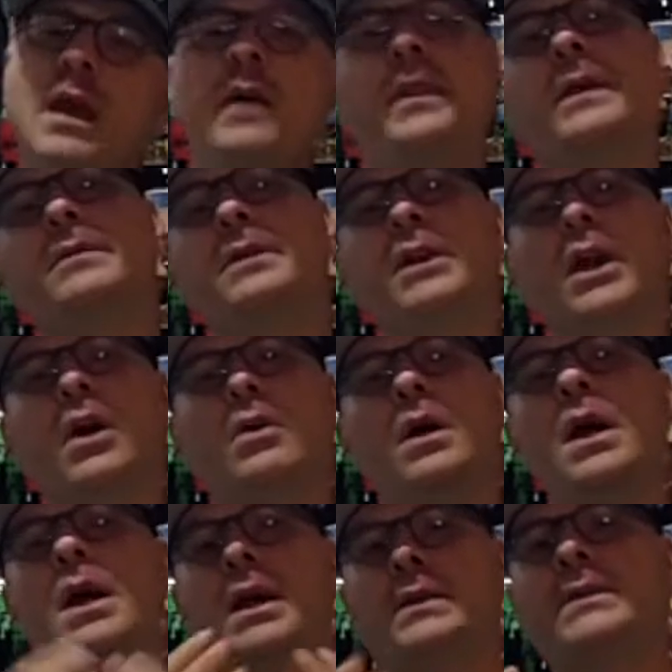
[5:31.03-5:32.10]
I think I'm going to go
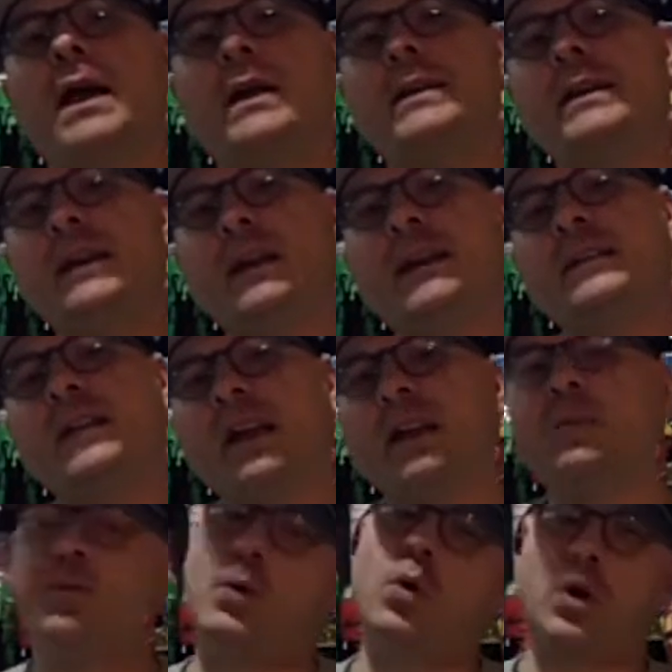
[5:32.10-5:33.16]
90,
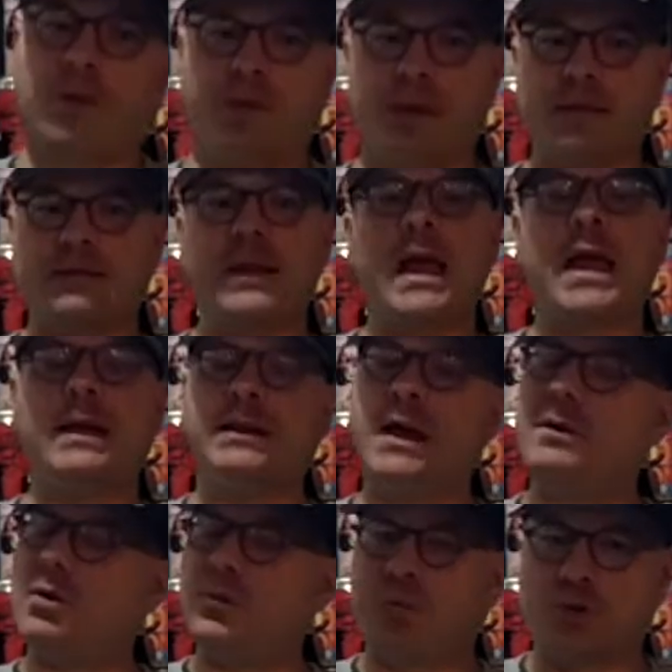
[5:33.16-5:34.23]
94 on this. A
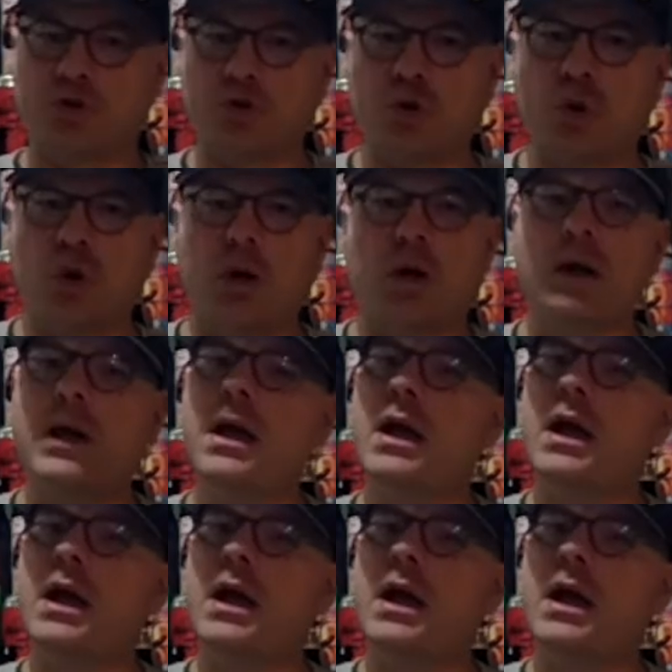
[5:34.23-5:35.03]
level for sure.